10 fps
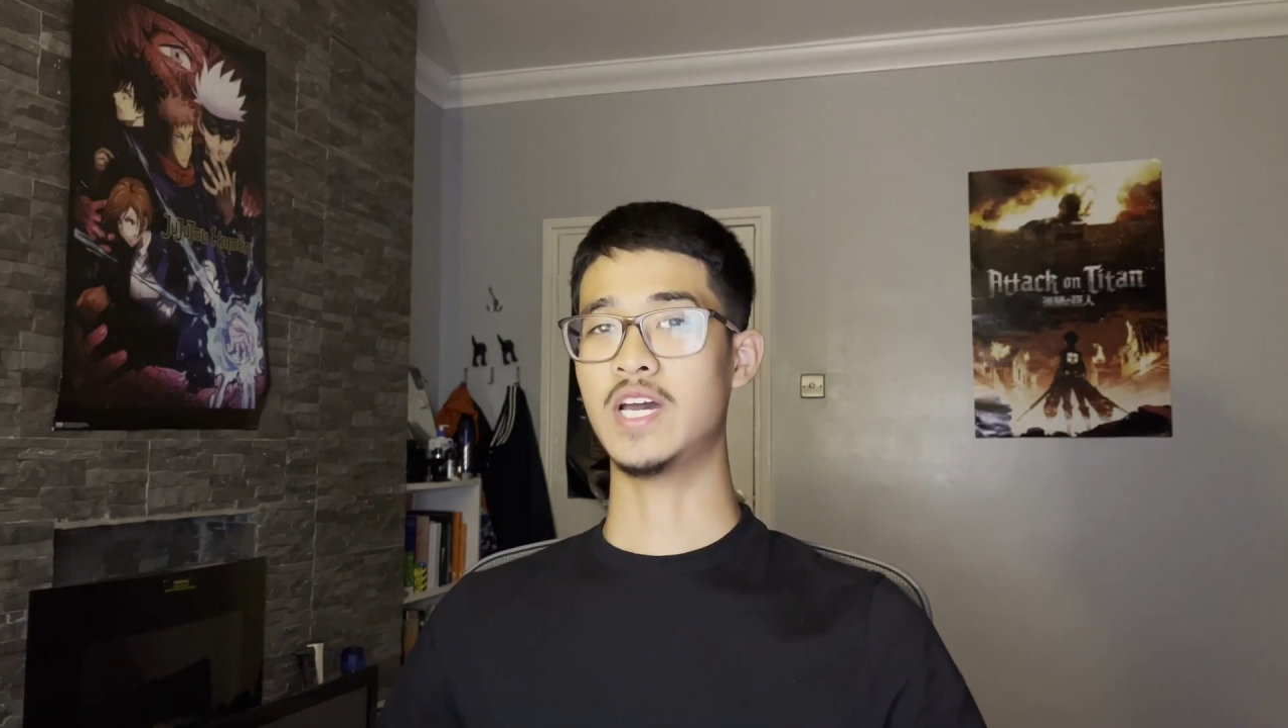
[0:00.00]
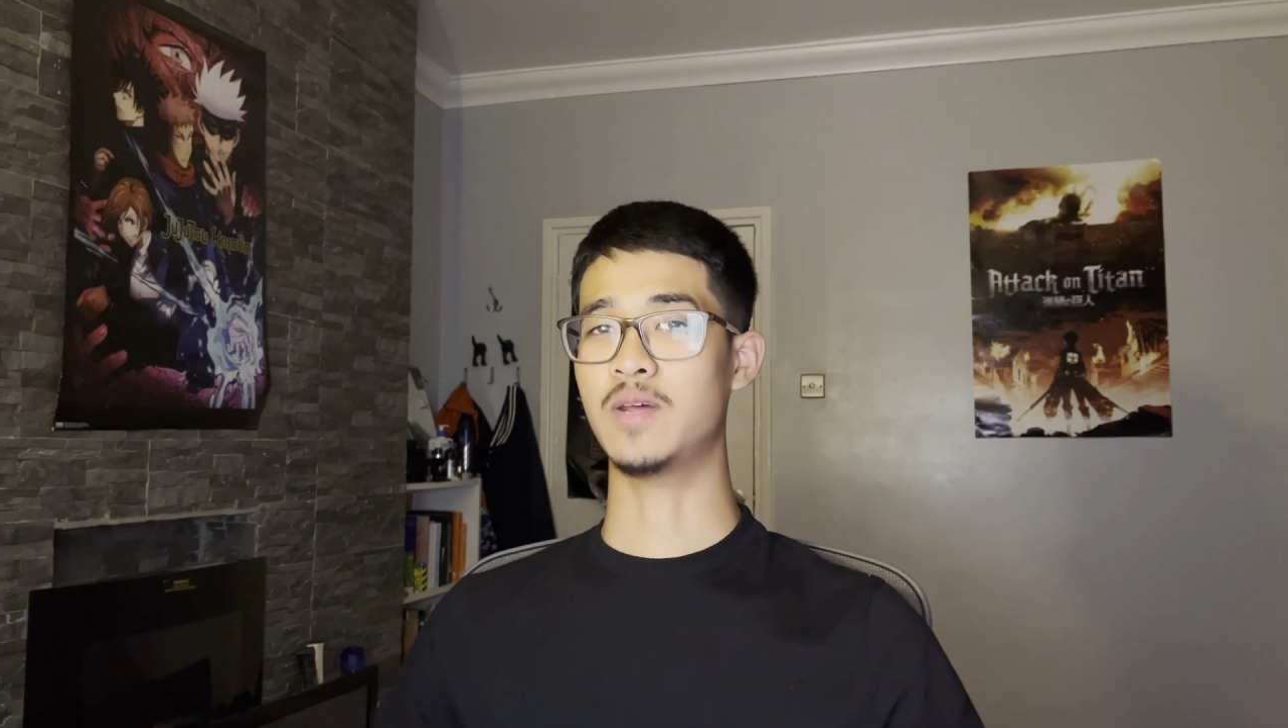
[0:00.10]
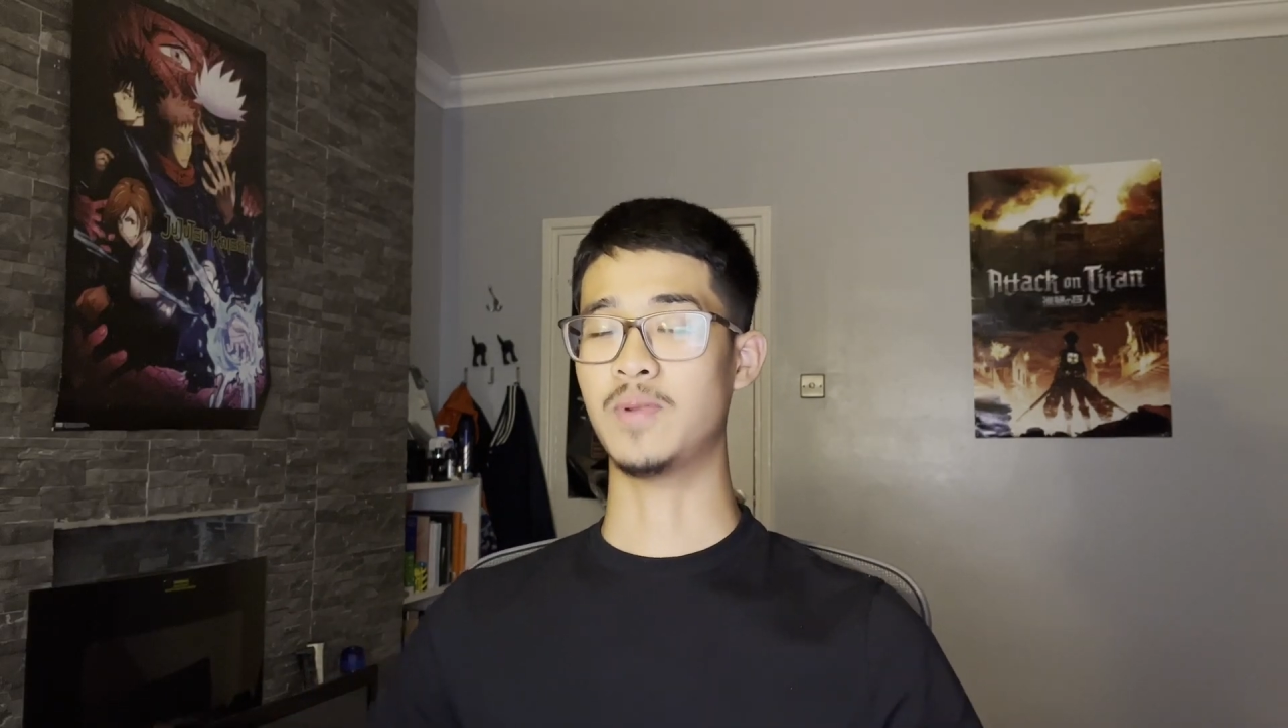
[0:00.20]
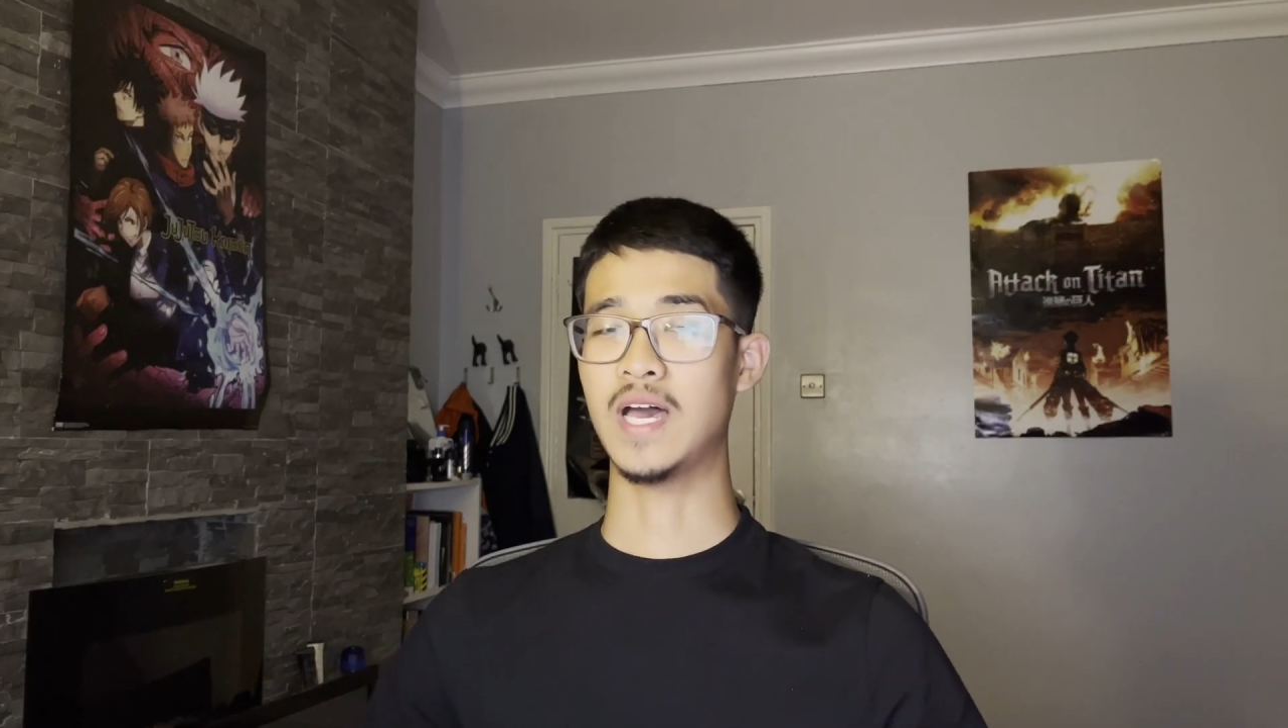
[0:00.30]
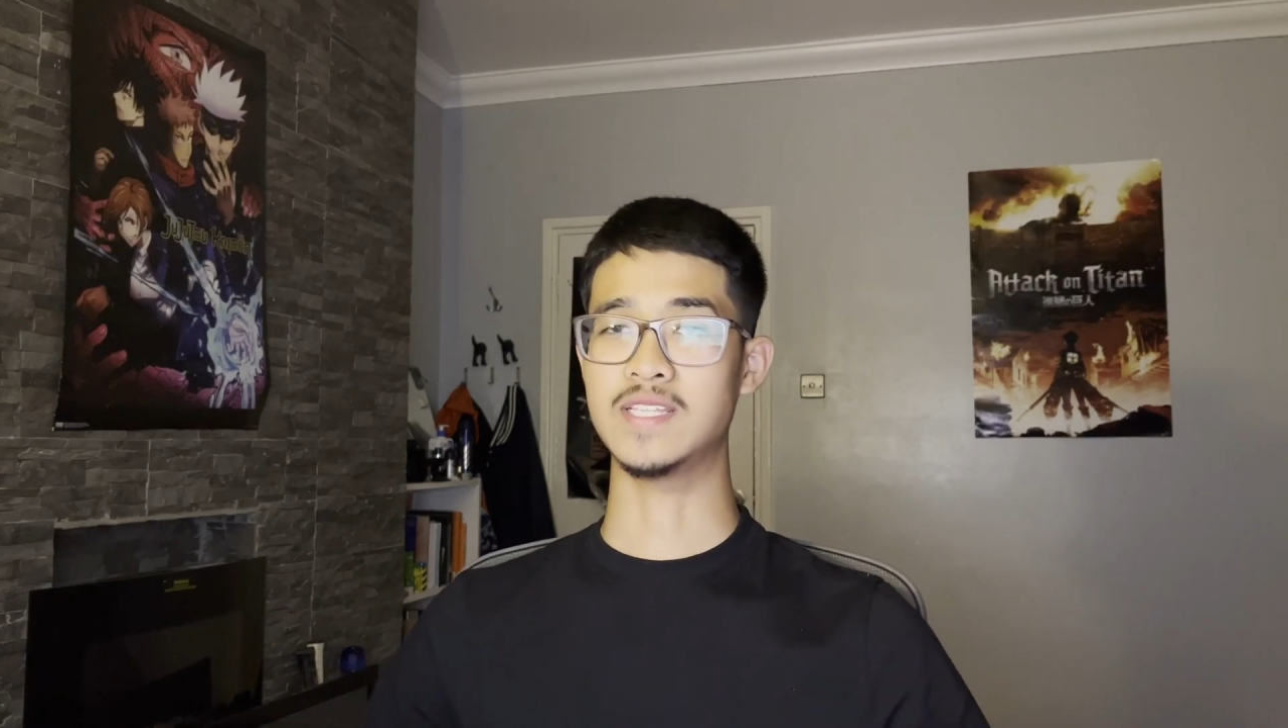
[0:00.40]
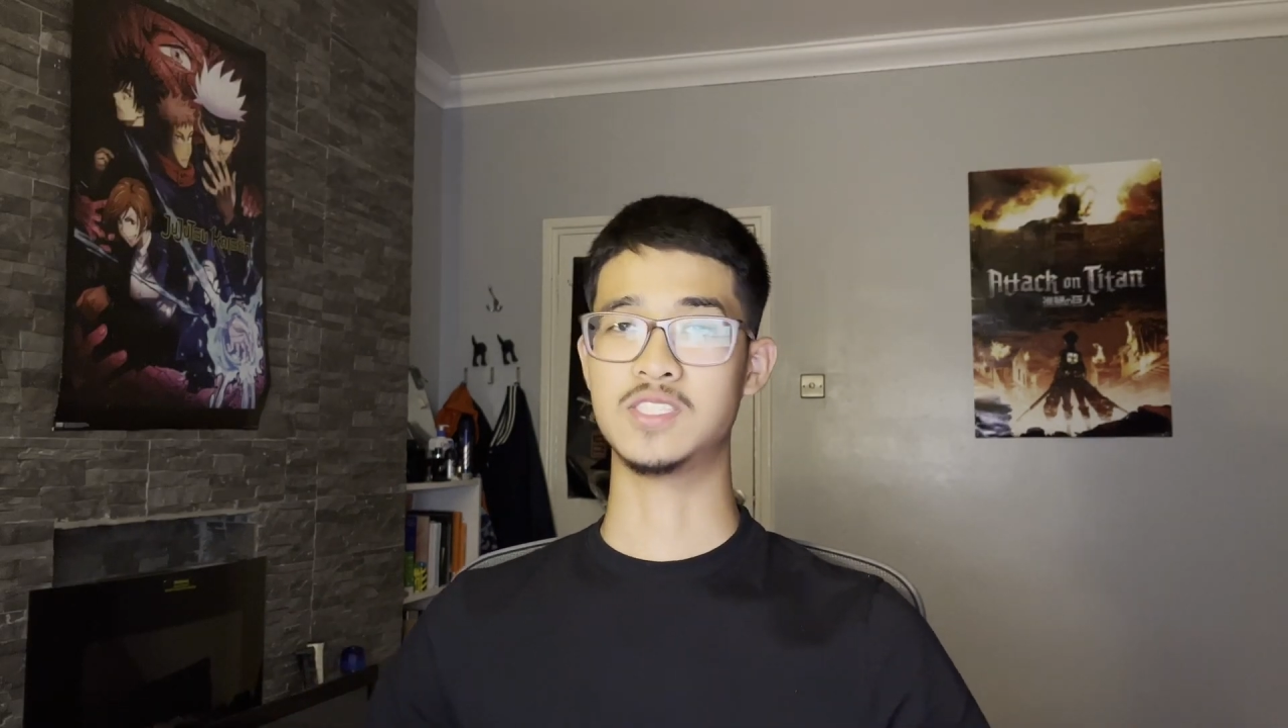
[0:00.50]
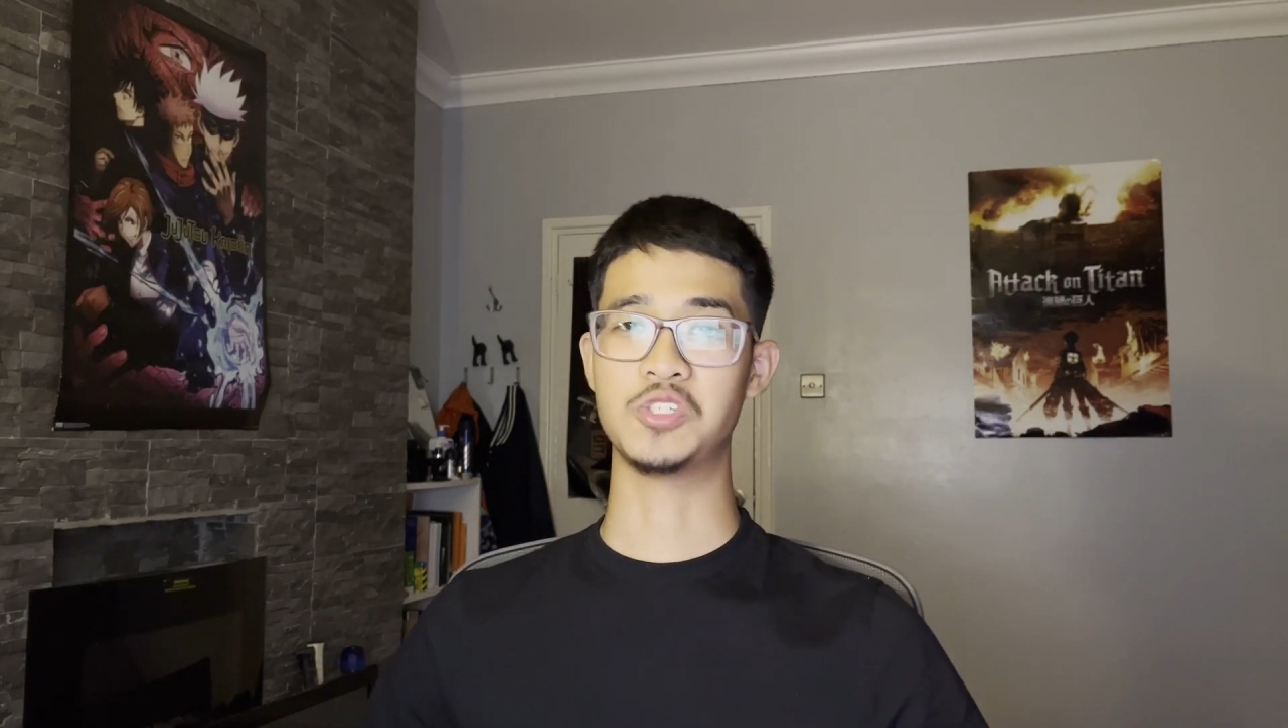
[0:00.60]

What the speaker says: and applied